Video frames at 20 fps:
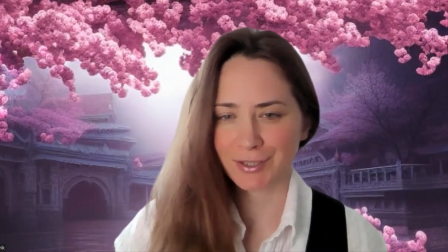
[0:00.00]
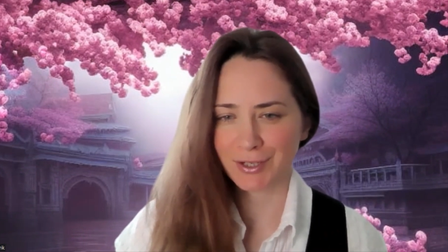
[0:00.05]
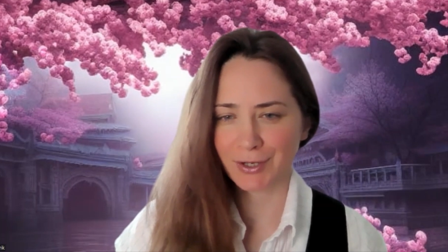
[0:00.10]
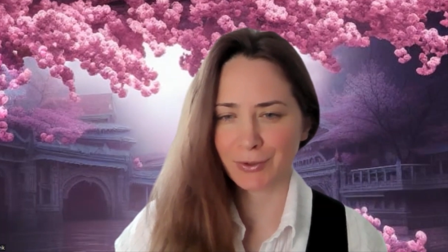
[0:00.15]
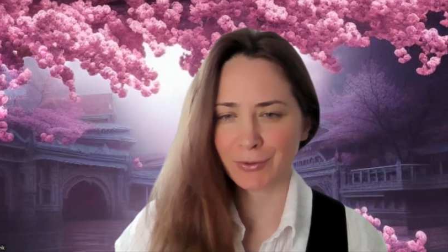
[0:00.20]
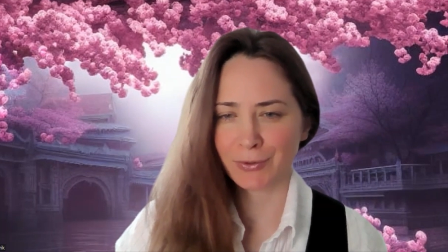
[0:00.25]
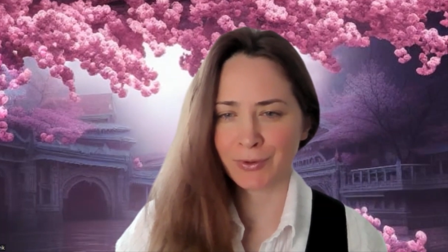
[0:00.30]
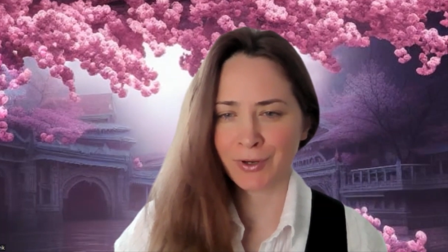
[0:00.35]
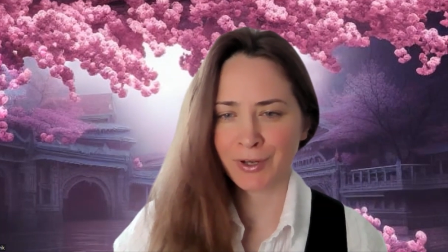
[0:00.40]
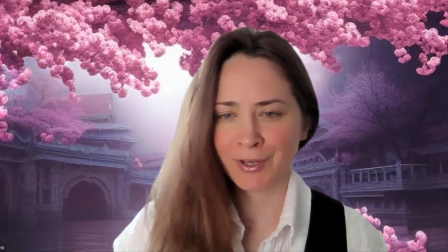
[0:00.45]

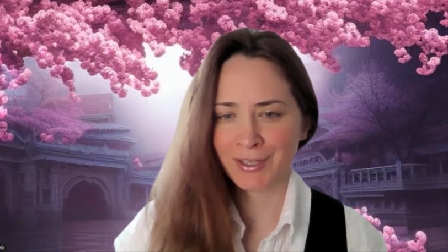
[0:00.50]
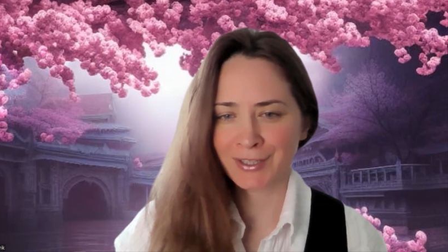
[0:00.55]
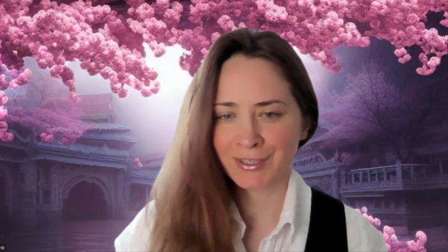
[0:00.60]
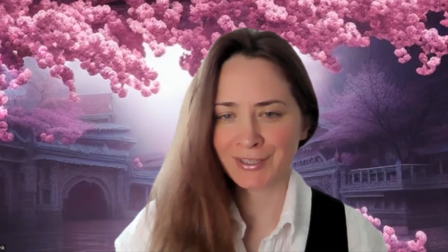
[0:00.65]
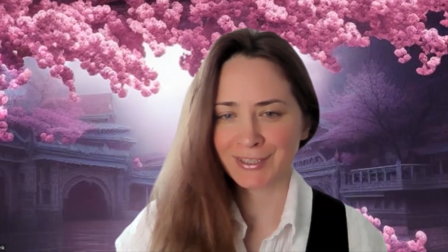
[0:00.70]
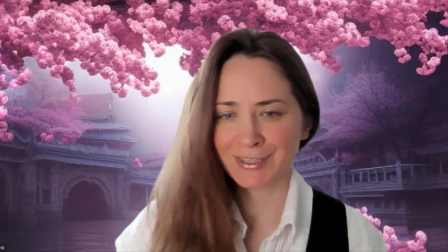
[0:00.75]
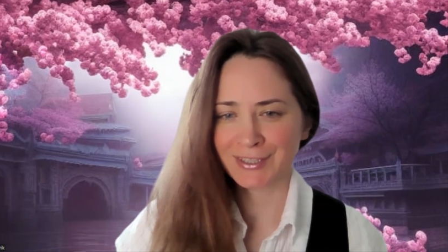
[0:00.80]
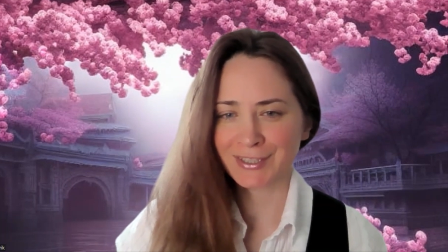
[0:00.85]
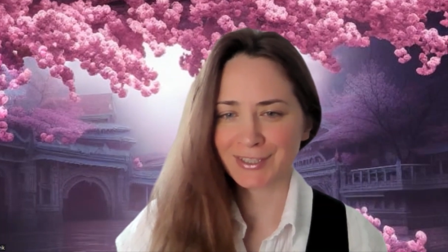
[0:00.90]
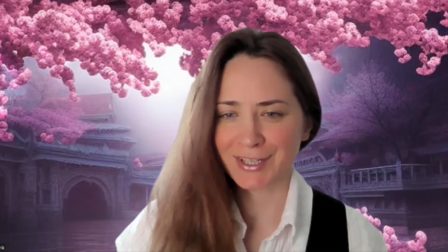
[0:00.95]
how
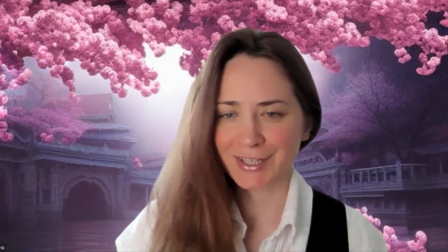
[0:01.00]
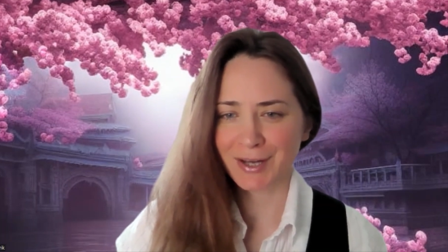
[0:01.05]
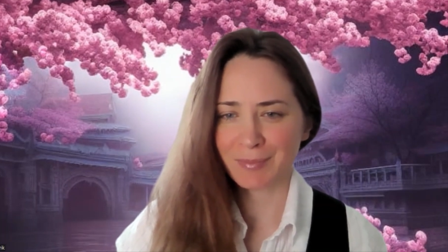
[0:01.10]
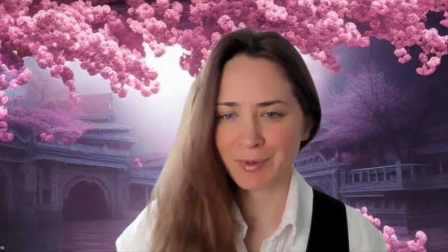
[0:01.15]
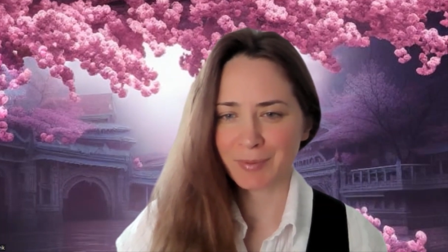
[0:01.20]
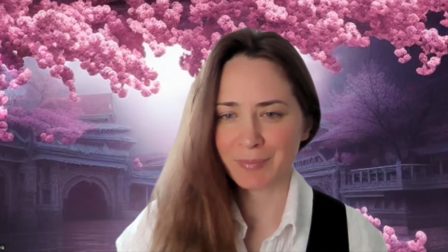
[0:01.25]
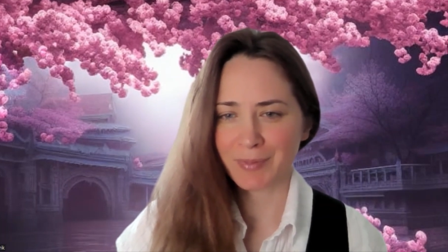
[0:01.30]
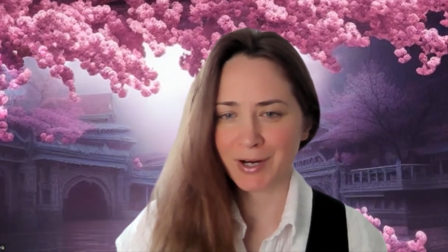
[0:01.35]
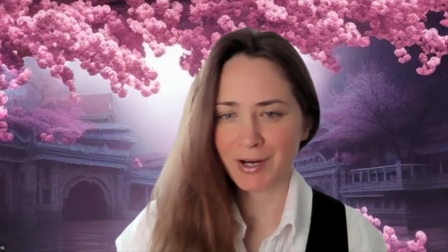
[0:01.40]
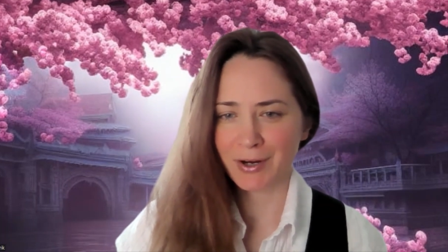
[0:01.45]
did it come
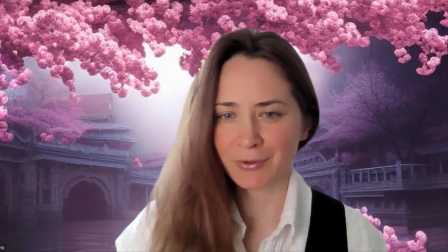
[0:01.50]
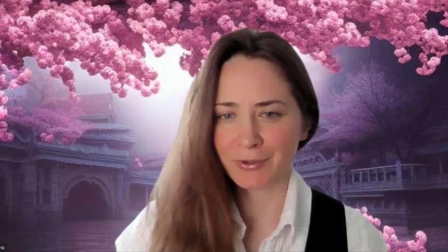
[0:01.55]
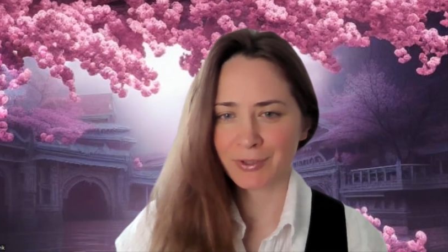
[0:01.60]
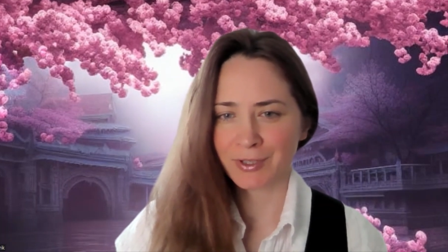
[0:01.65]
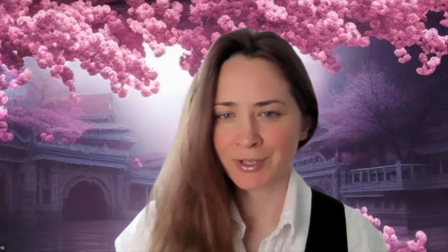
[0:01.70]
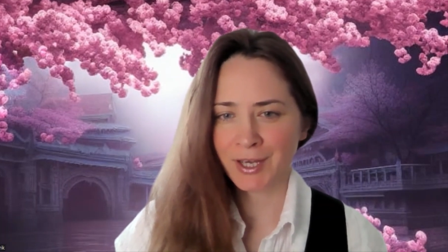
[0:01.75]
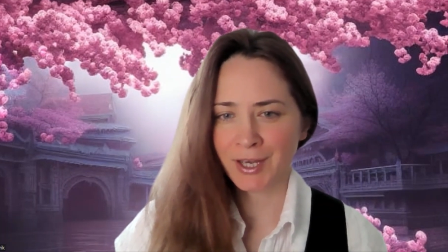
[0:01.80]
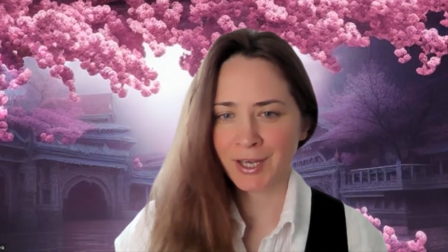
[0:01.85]
about?